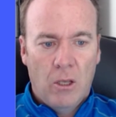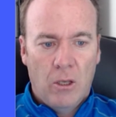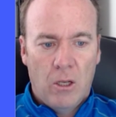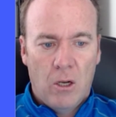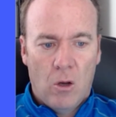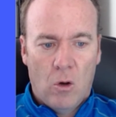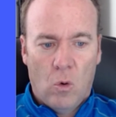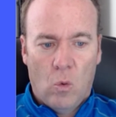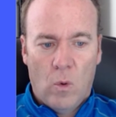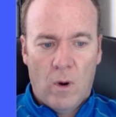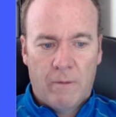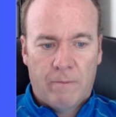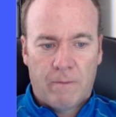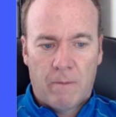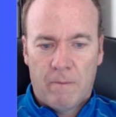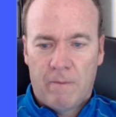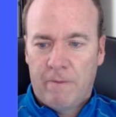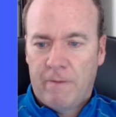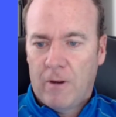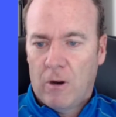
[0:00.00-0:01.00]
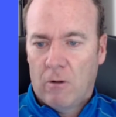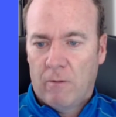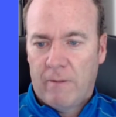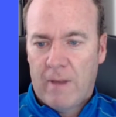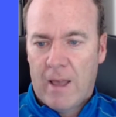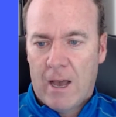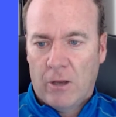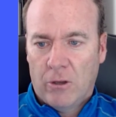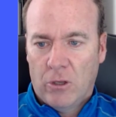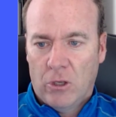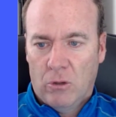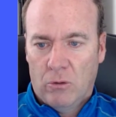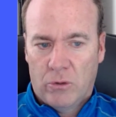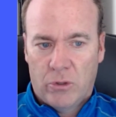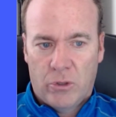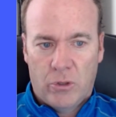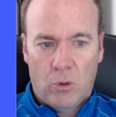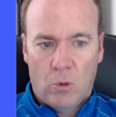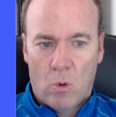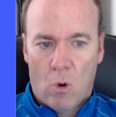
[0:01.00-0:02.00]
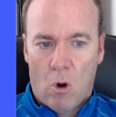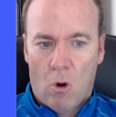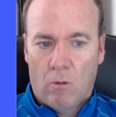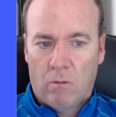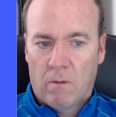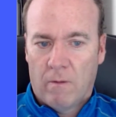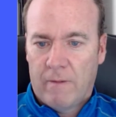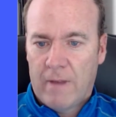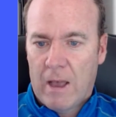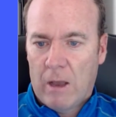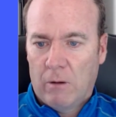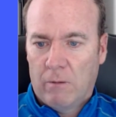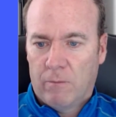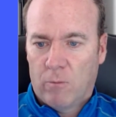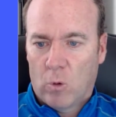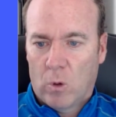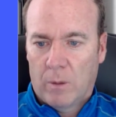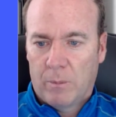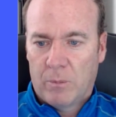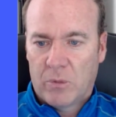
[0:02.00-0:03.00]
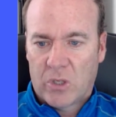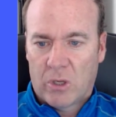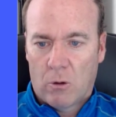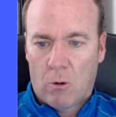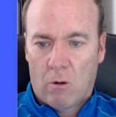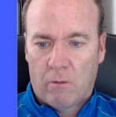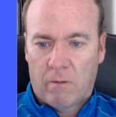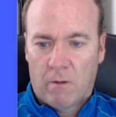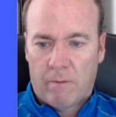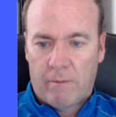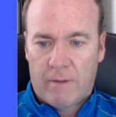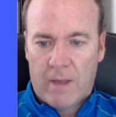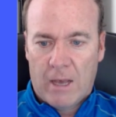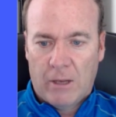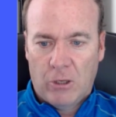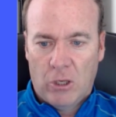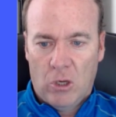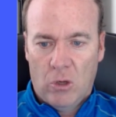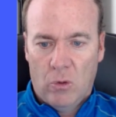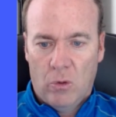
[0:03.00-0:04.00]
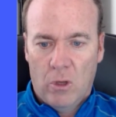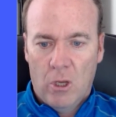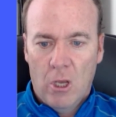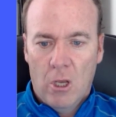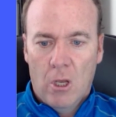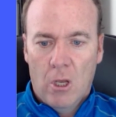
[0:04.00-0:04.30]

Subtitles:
went from fair value to overvalued, 40% overvalued,